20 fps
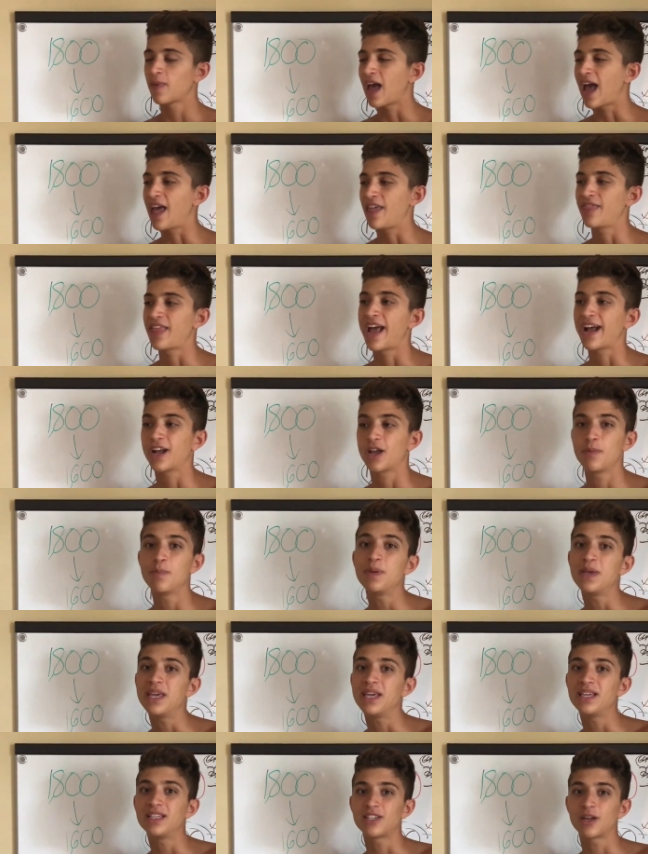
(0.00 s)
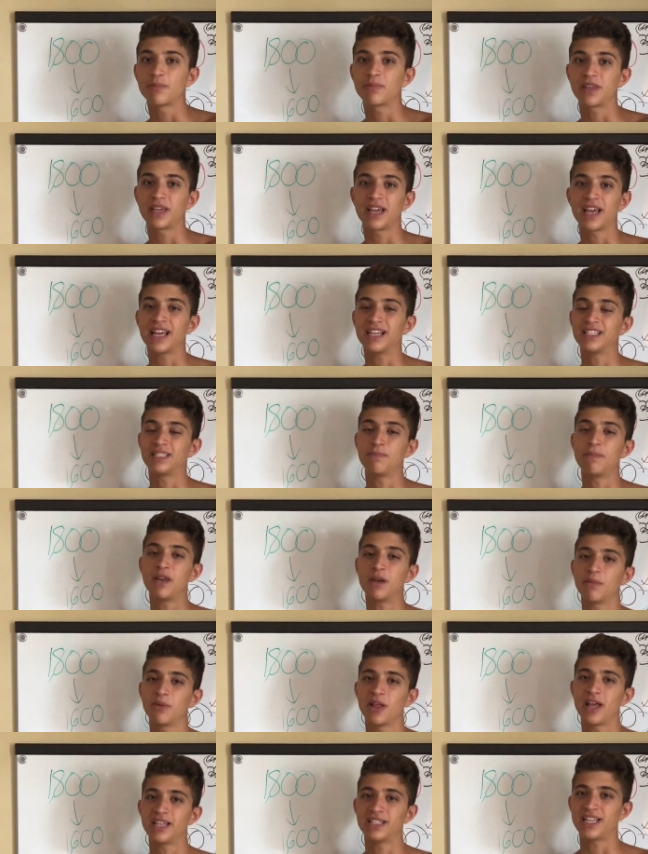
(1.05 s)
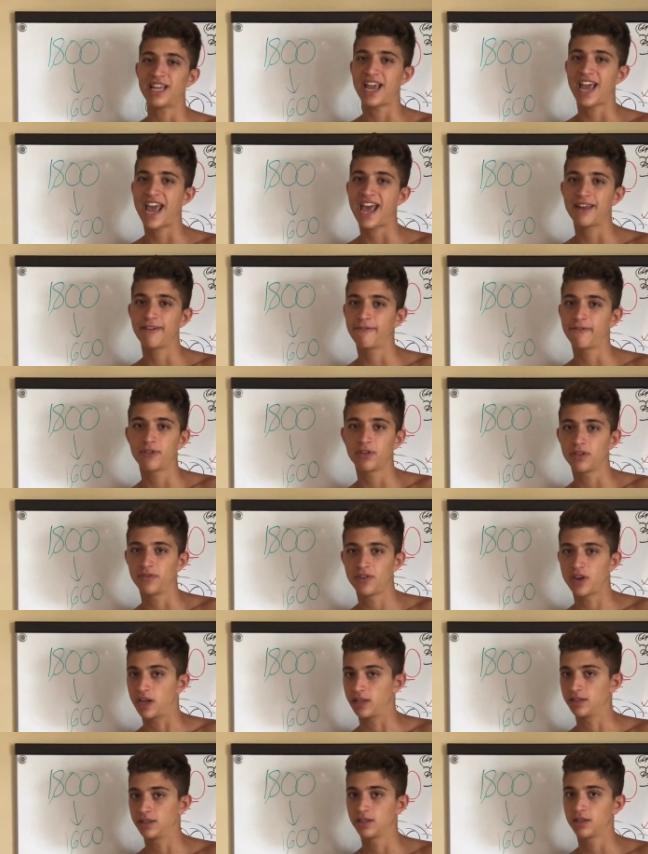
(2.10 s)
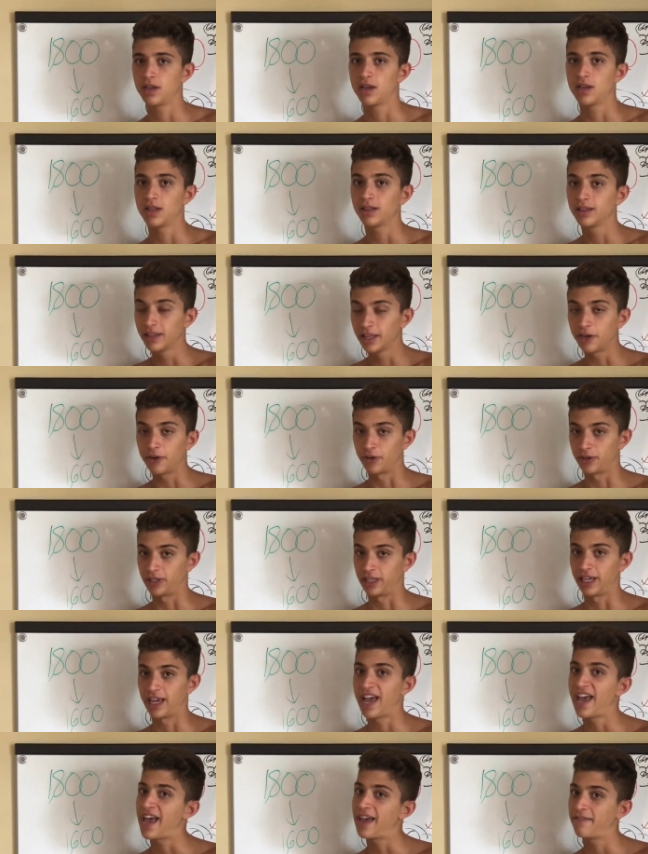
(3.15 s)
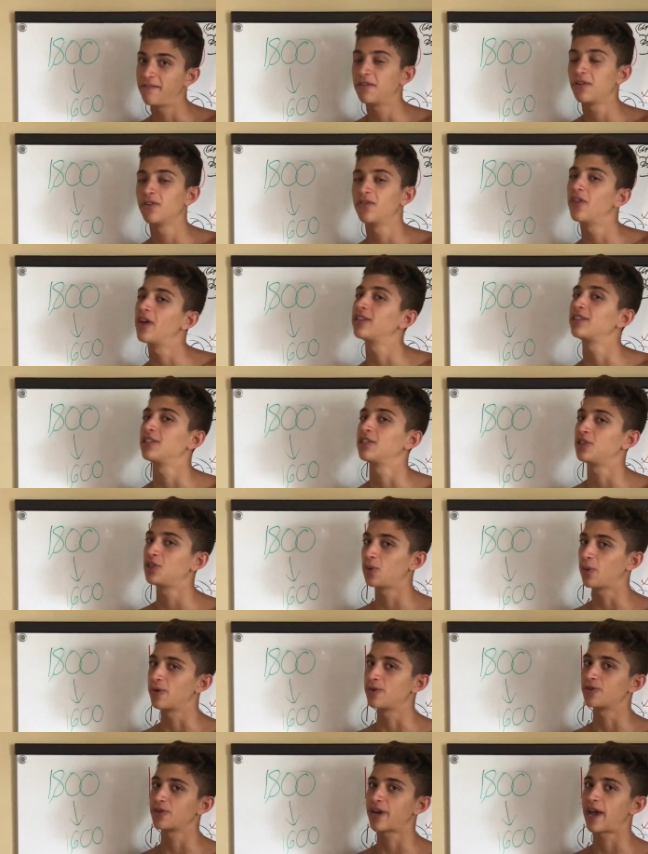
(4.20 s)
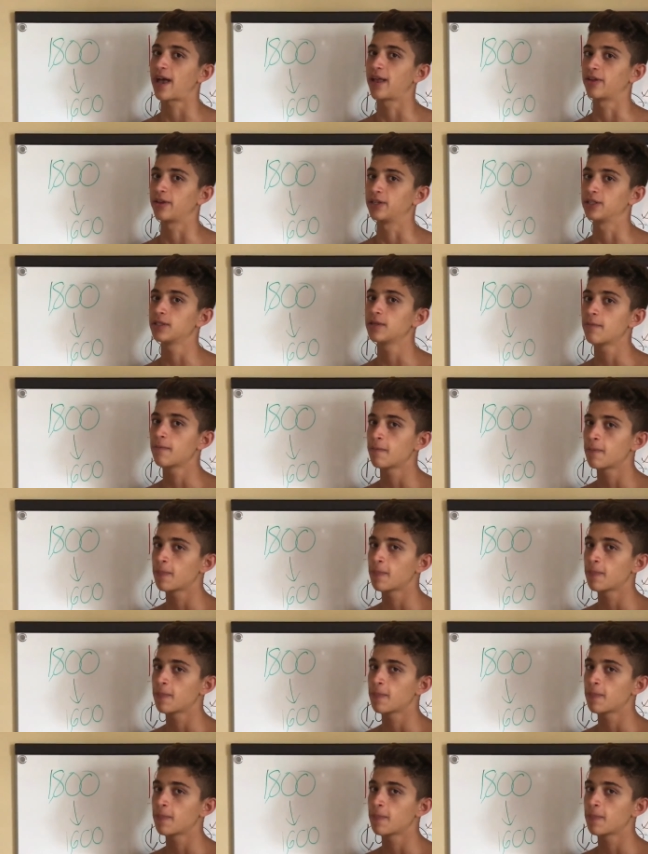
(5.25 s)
And that could be something as minimal as a handful of nuts. Literally, a handful of nuts is two hundred calories.